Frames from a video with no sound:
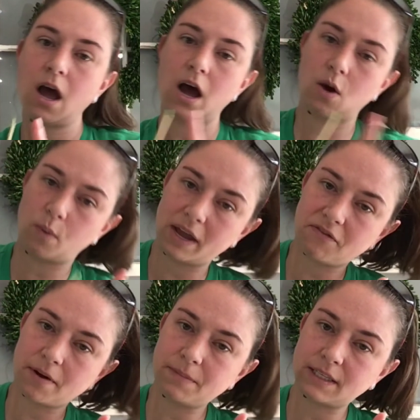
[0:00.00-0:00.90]
Away
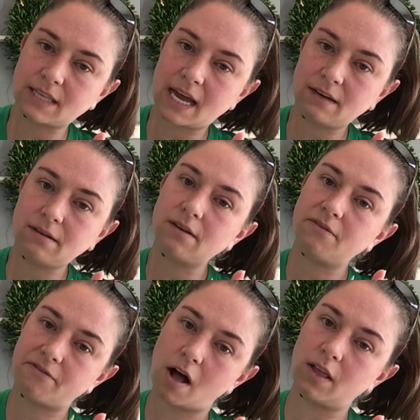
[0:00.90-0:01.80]
from the sun,
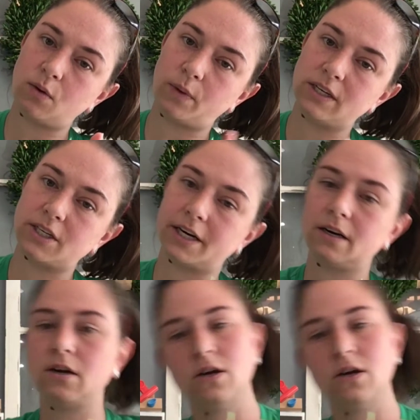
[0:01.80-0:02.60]
fall and winter.